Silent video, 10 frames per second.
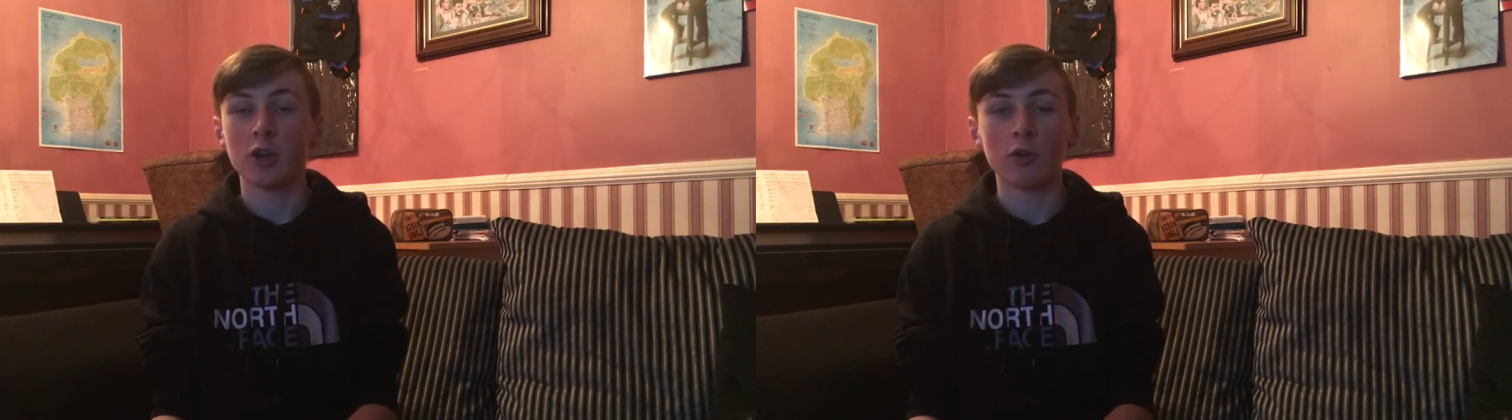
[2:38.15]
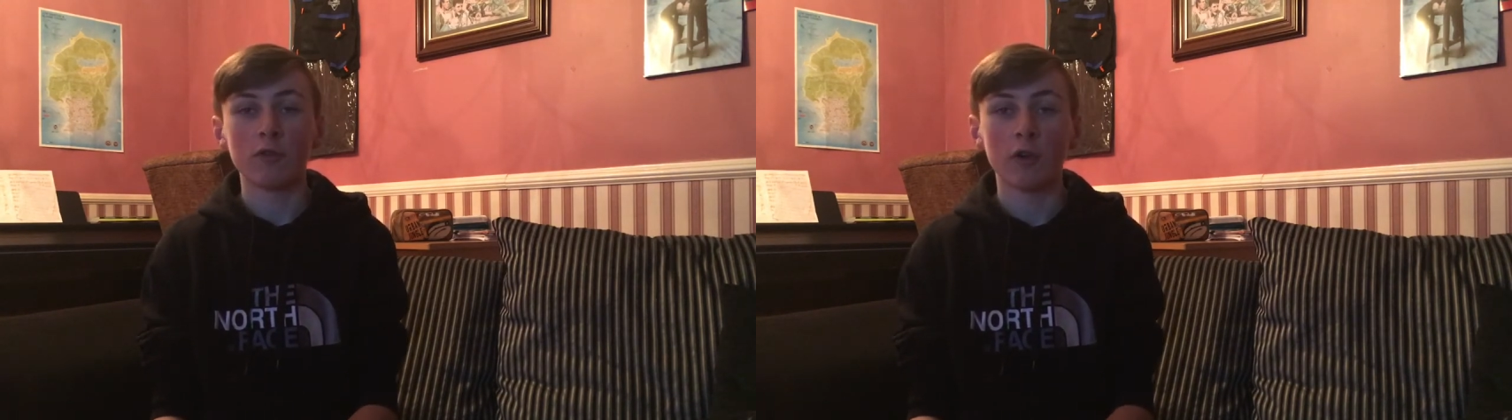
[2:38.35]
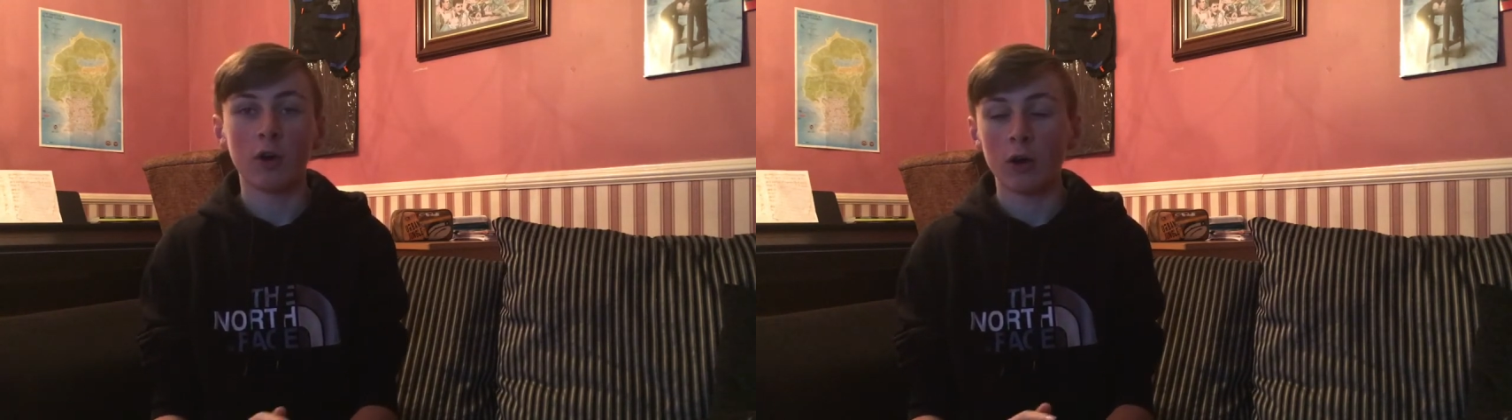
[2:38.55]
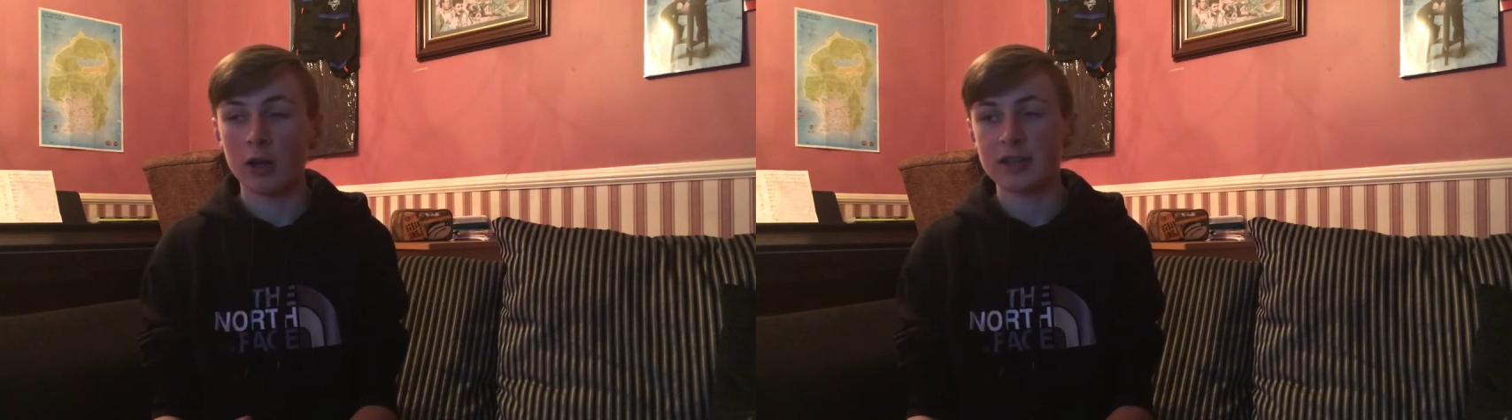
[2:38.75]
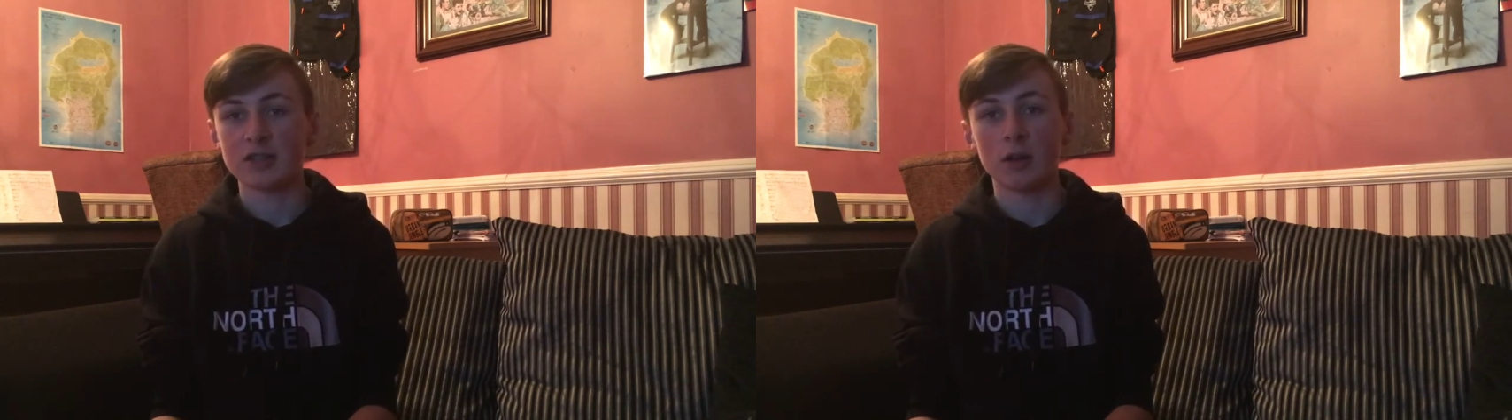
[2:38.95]
I love
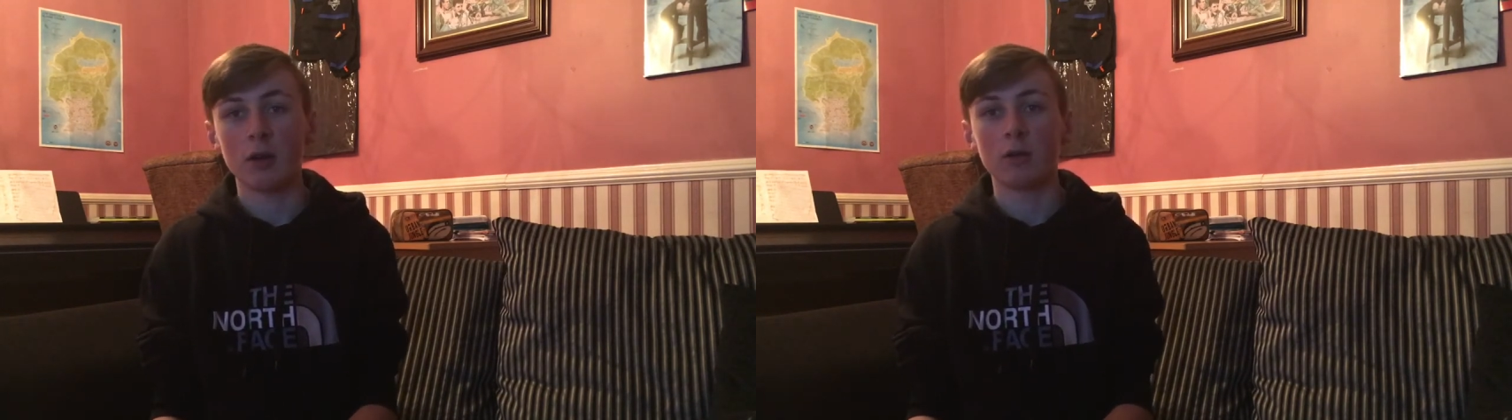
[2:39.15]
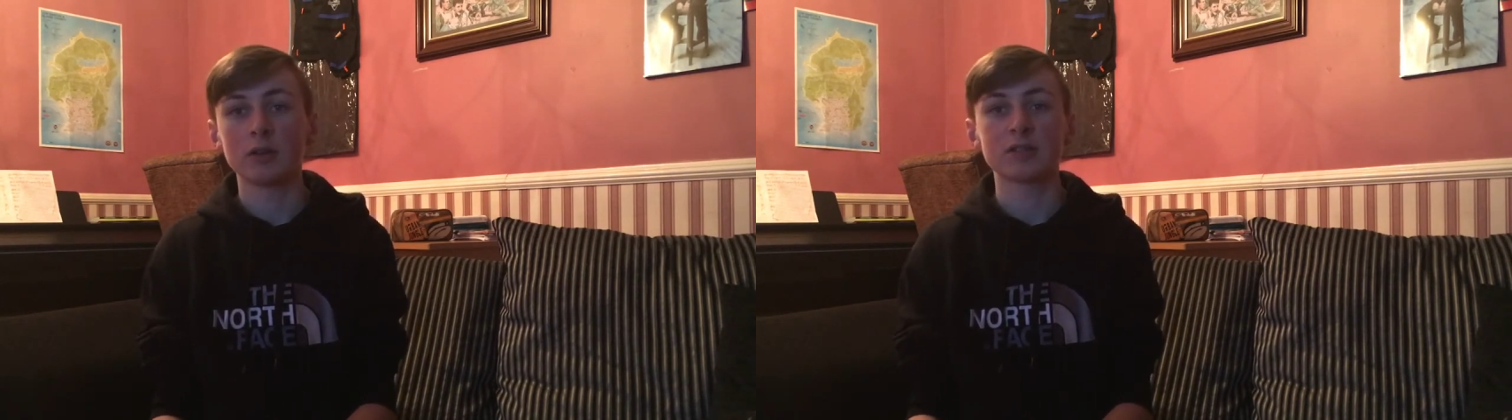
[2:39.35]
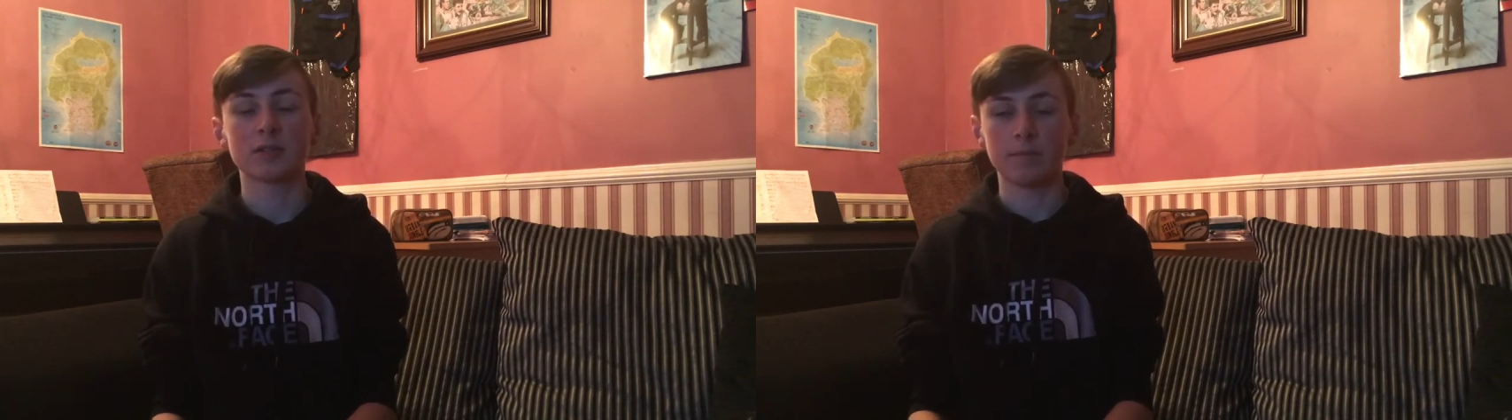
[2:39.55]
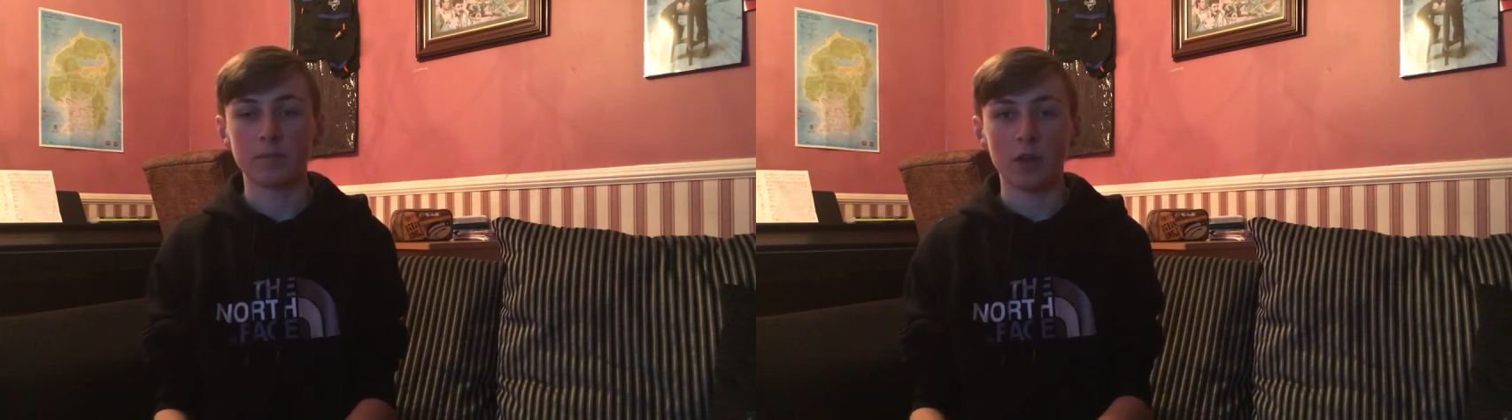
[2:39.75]
all his songs.